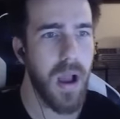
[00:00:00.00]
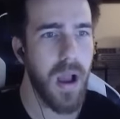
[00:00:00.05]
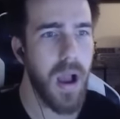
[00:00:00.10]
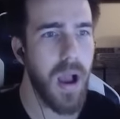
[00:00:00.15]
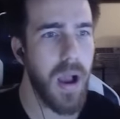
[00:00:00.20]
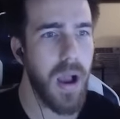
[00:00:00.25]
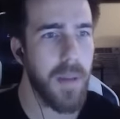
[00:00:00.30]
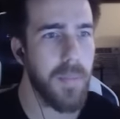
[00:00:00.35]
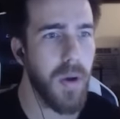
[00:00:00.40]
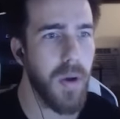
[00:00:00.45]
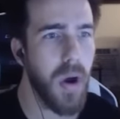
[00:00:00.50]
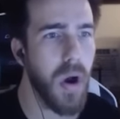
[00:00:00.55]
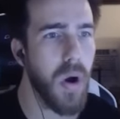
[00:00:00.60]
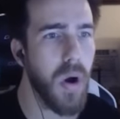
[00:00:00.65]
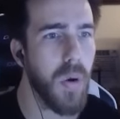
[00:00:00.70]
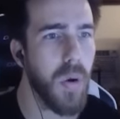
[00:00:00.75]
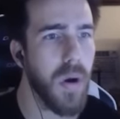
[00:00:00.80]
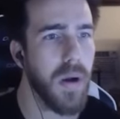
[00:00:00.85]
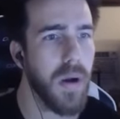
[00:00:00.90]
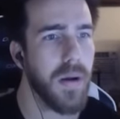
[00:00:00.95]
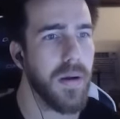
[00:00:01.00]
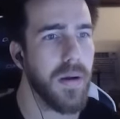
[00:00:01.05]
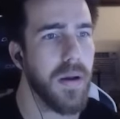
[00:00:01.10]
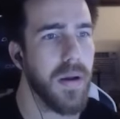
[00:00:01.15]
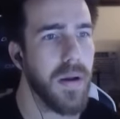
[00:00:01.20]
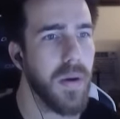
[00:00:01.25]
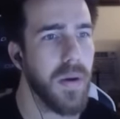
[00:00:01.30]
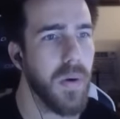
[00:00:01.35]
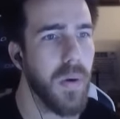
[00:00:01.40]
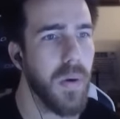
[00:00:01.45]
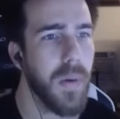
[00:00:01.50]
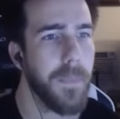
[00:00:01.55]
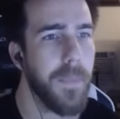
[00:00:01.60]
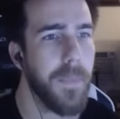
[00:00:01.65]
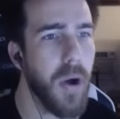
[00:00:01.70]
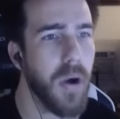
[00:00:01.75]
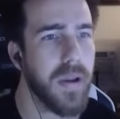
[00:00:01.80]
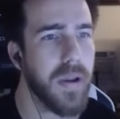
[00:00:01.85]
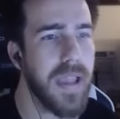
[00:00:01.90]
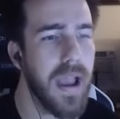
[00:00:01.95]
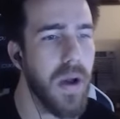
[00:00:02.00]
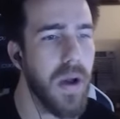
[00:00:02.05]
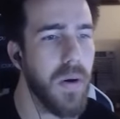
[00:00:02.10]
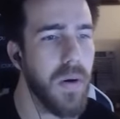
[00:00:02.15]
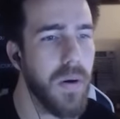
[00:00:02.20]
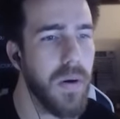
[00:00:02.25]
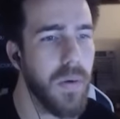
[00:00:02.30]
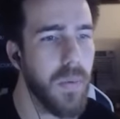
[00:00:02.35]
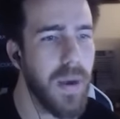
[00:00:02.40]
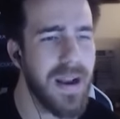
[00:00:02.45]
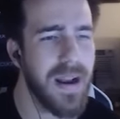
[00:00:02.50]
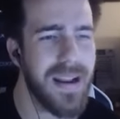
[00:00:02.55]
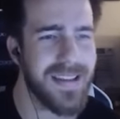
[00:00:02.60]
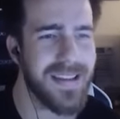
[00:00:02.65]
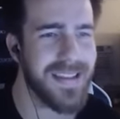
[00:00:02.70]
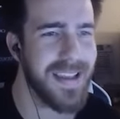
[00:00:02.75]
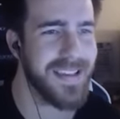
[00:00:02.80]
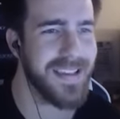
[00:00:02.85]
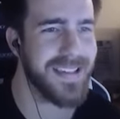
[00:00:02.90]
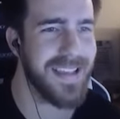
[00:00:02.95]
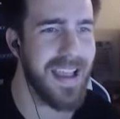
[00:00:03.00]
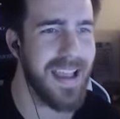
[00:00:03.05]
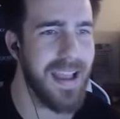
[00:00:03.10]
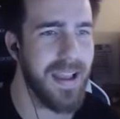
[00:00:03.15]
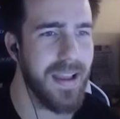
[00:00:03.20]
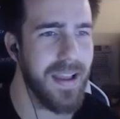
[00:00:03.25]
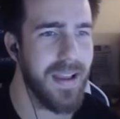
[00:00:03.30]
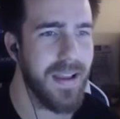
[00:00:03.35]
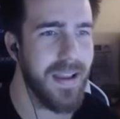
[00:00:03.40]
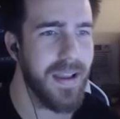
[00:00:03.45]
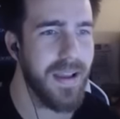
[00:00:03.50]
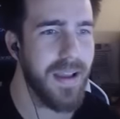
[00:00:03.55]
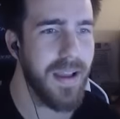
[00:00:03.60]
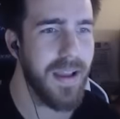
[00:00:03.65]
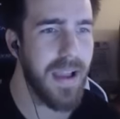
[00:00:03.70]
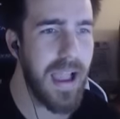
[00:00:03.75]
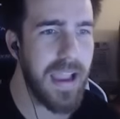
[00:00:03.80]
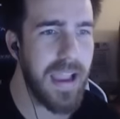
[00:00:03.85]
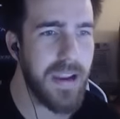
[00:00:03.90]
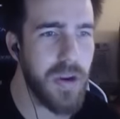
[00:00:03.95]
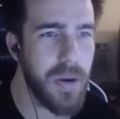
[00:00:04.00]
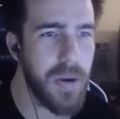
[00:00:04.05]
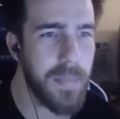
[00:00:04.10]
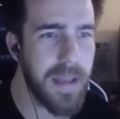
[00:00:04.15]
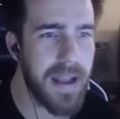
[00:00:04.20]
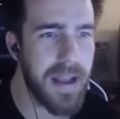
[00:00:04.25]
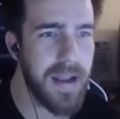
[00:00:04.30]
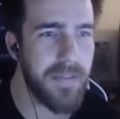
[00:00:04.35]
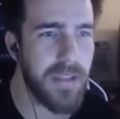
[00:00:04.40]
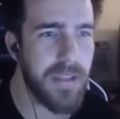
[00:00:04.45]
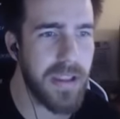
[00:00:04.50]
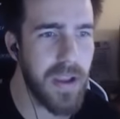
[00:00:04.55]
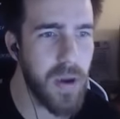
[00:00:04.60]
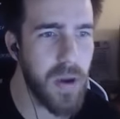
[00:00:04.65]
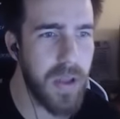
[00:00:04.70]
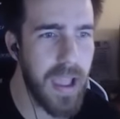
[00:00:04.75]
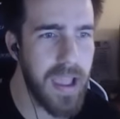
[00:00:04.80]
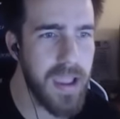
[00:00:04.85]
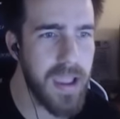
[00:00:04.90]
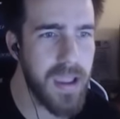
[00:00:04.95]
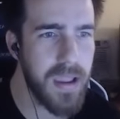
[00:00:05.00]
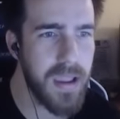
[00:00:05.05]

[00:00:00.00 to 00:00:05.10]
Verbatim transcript: Um. Oh, ball count. Why did I say set? How you doing, man? Everything okay?